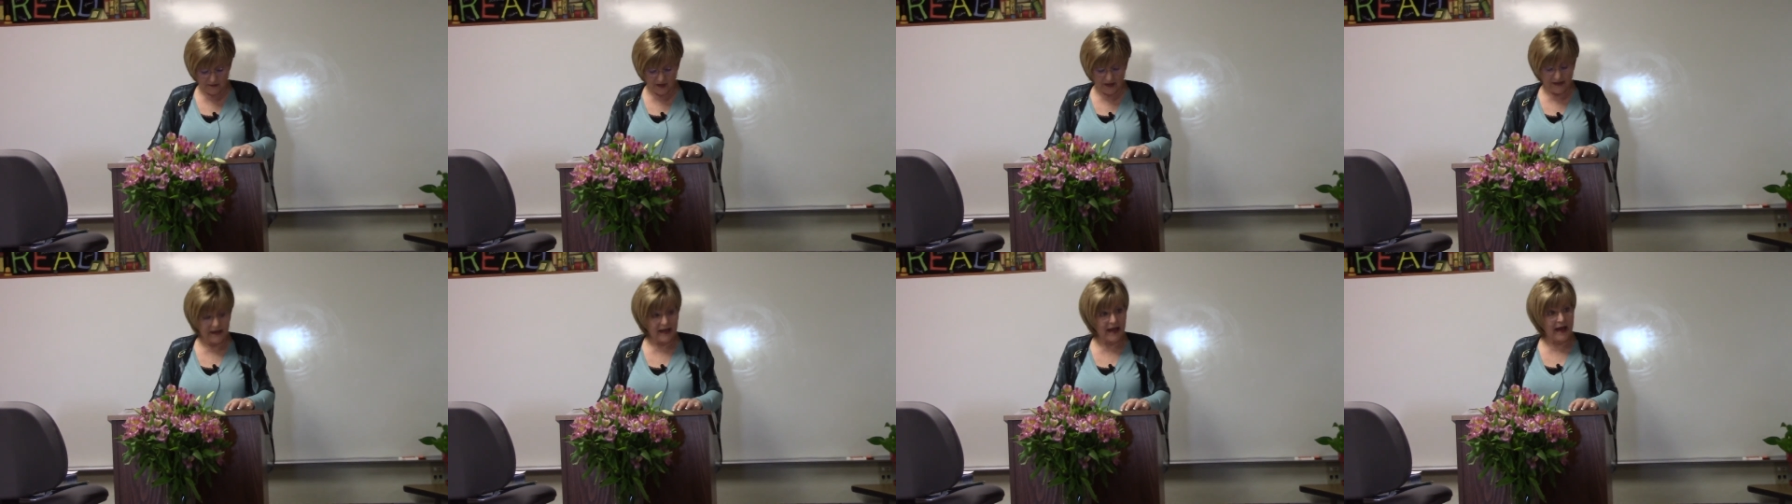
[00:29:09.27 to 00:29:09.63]

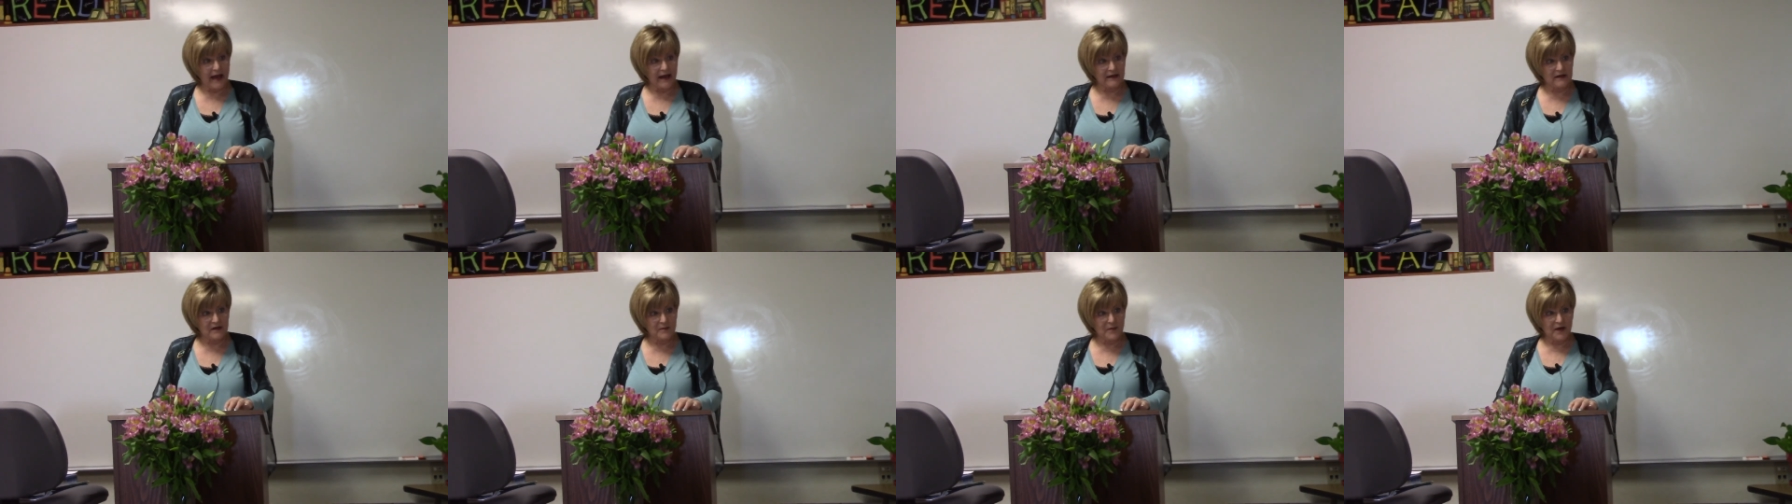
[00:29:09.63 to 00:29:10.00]
like
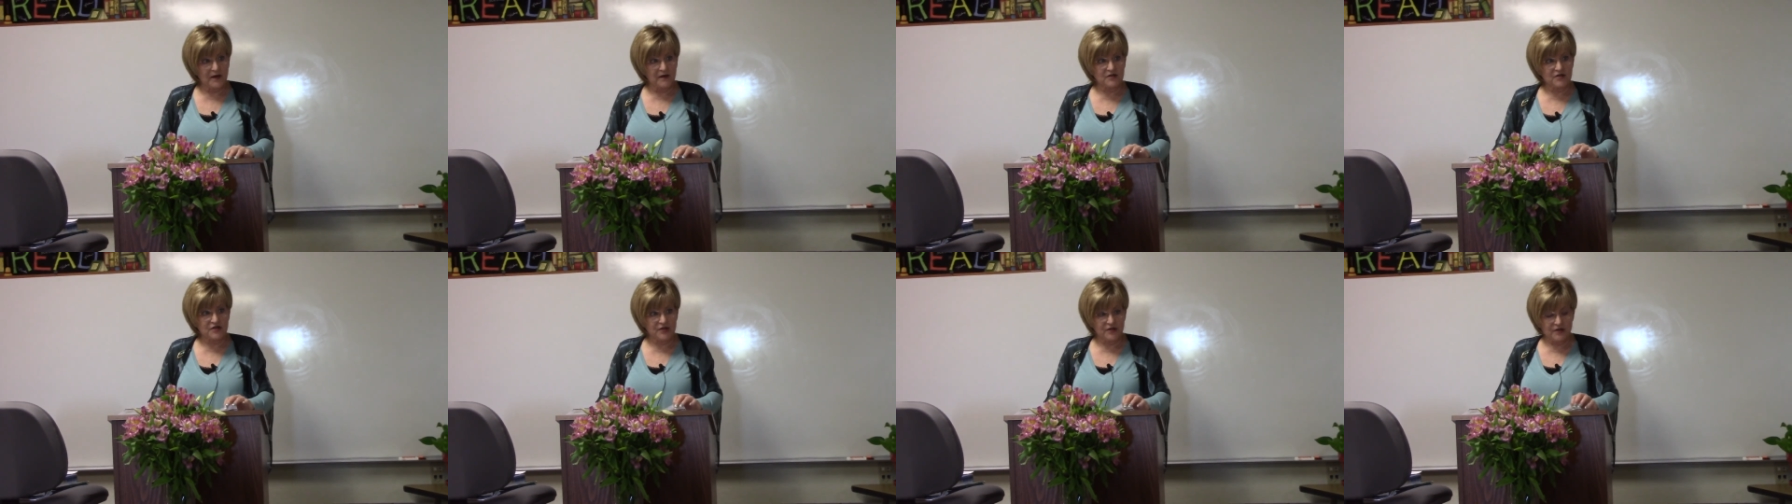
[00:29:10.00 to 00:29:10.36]

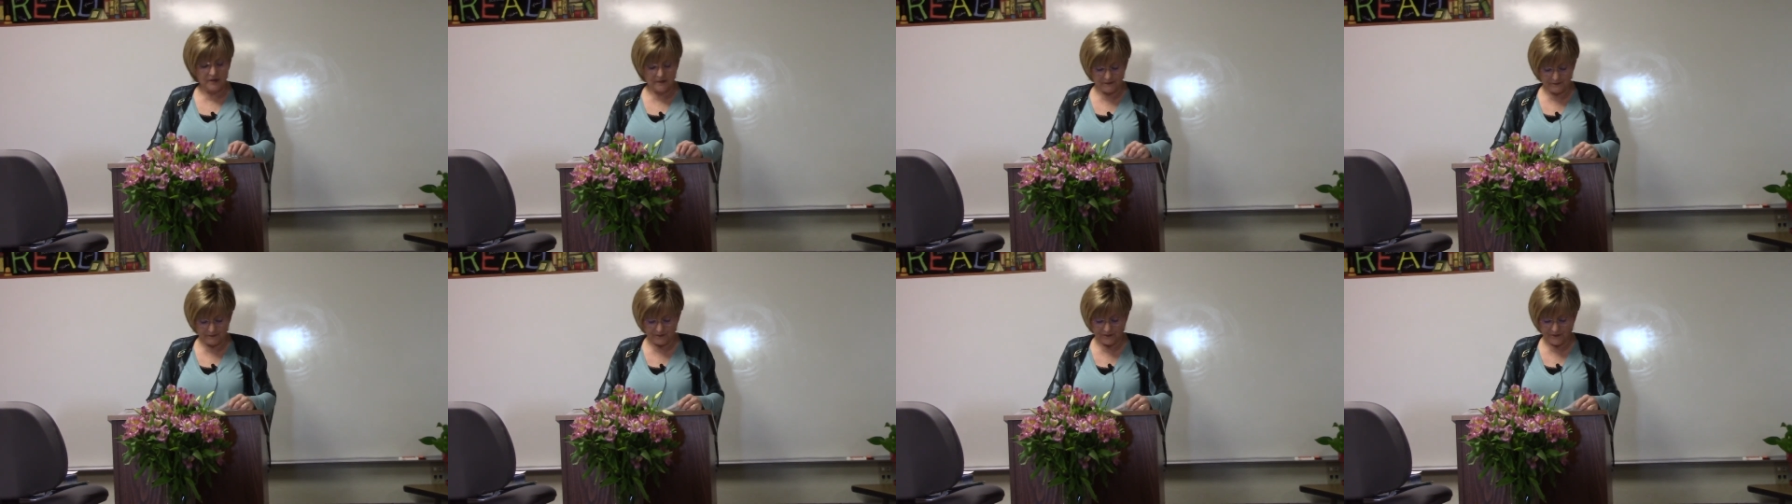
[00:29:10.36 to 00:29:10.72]
acupuncture.
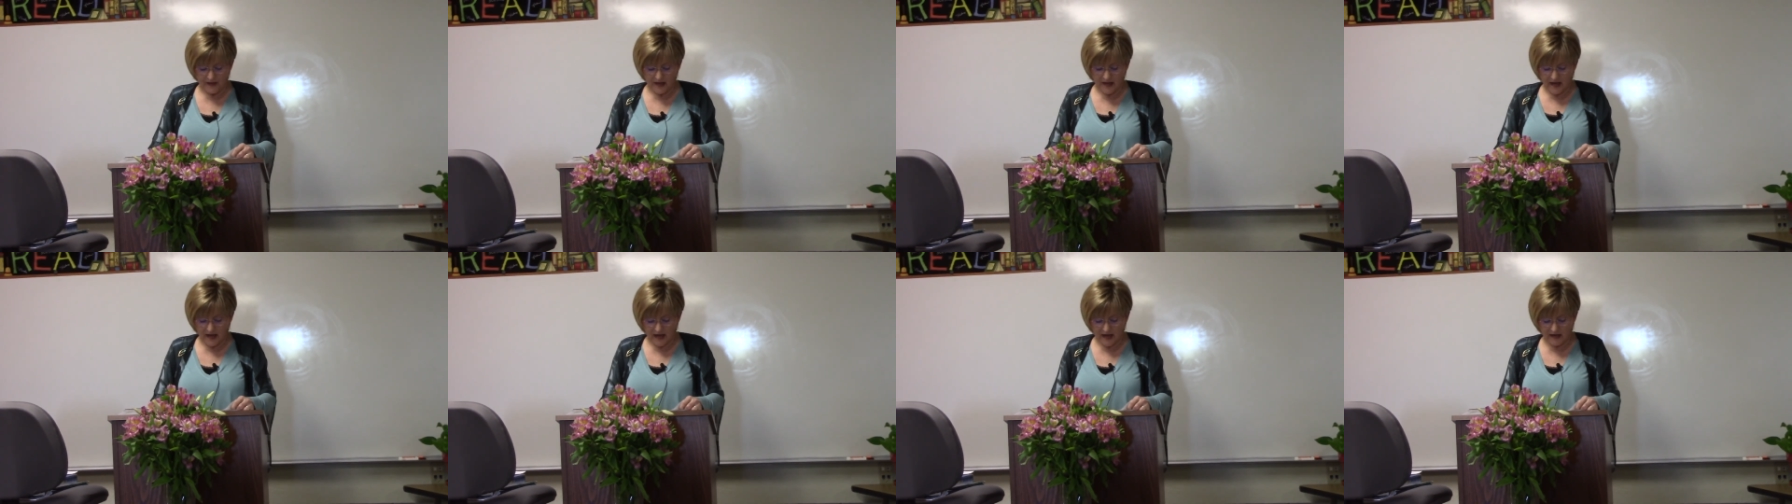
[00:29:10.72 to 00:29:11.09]

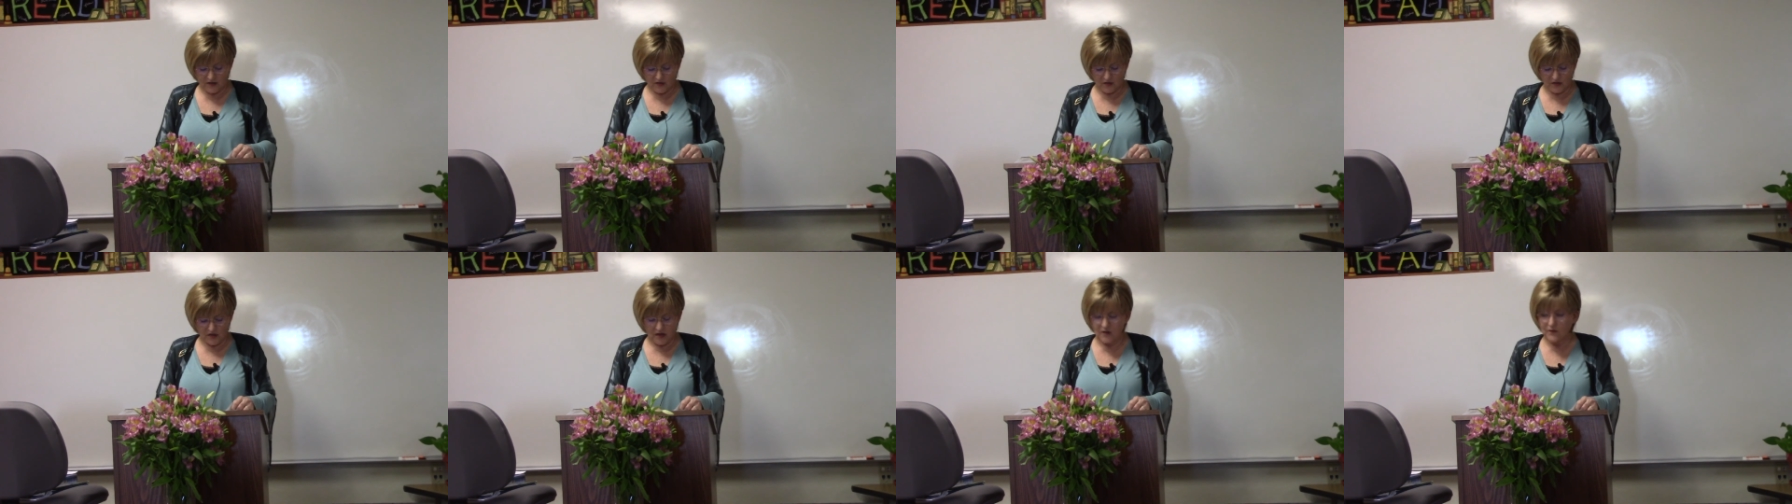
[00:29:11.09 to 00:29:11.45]
And
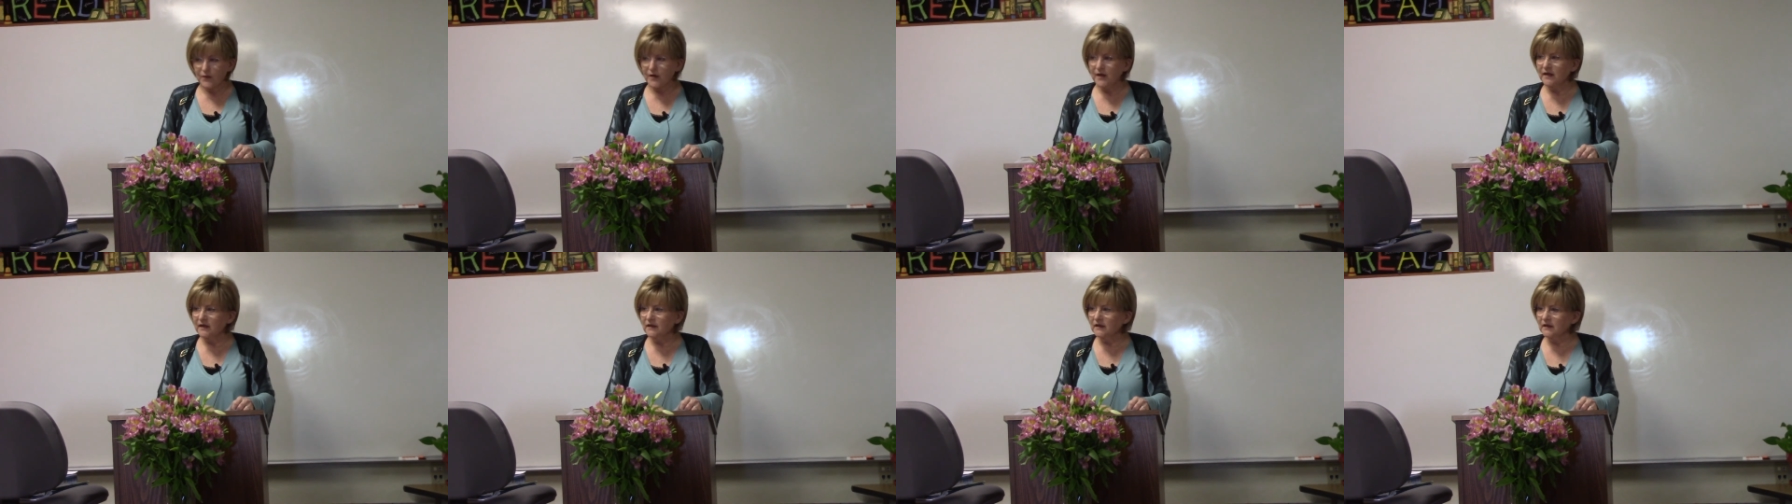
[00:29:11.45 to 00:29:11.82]
you're going to
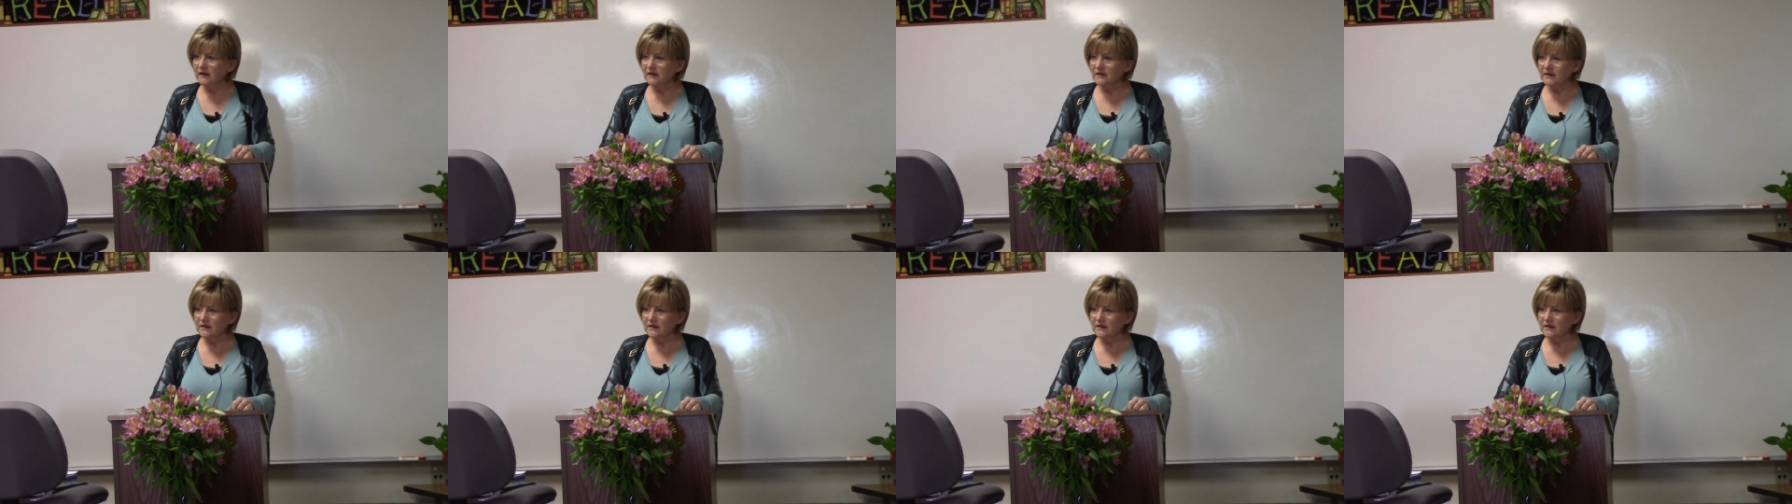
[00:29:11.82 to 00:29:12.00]
read a little